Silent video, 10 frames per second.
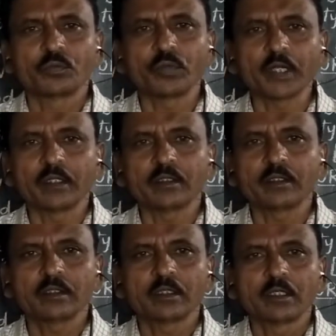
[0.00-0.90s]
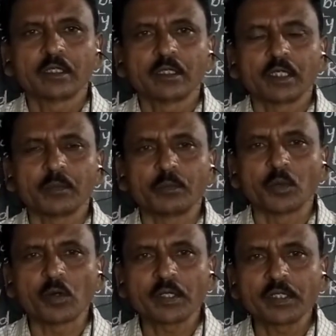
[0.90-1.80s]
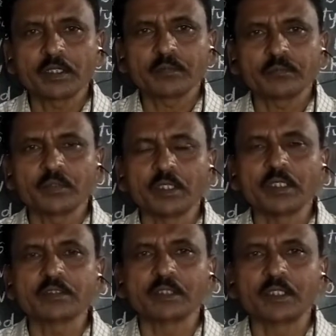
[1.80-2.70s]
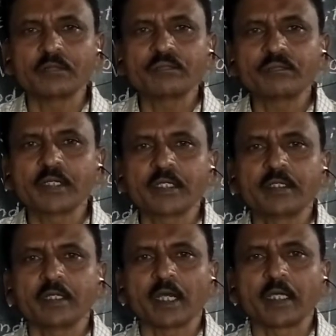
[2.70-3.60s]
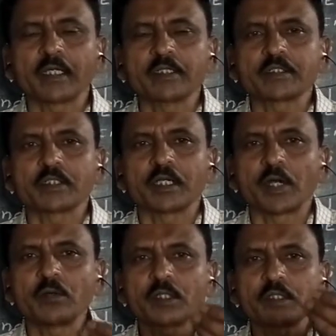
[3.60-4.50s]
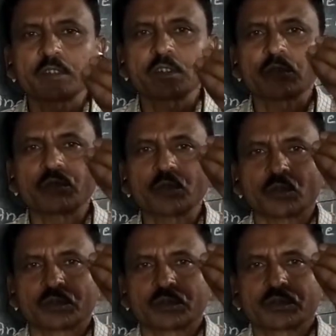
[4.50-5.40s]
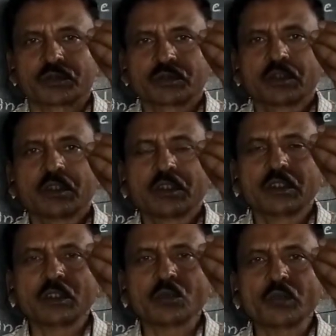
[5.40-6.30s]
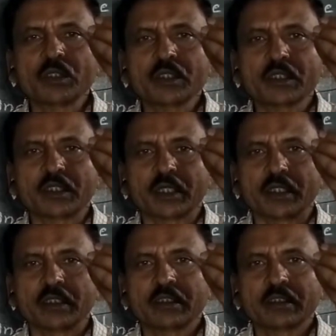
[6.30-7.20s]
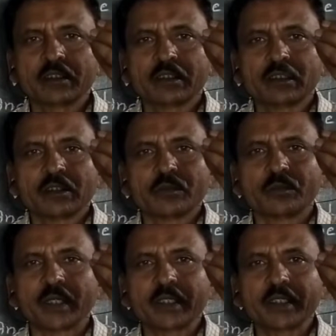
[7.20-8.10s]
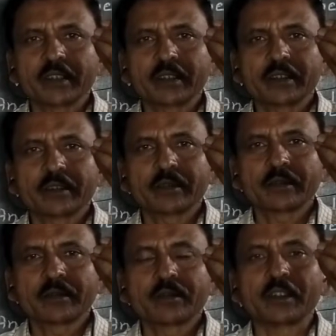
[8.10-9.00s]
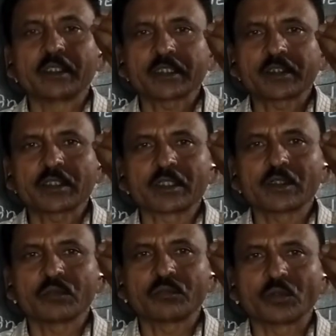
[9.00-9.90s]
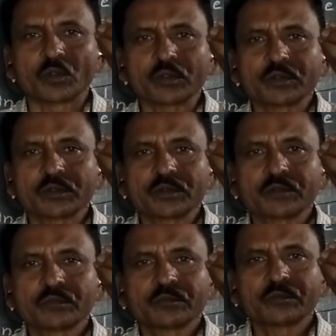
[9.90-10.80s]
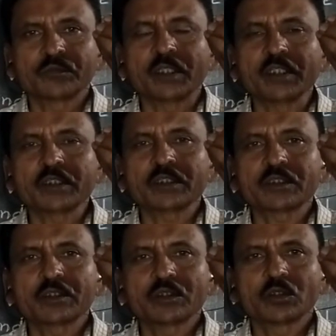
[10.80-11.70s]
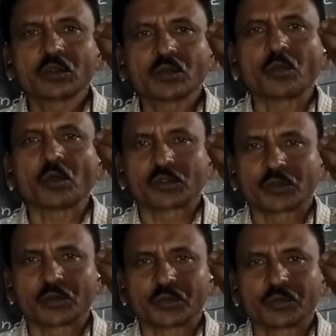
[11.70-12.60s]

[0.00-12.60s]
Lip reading: When a body is lifted against gravitational force, the work done by the external force is positive,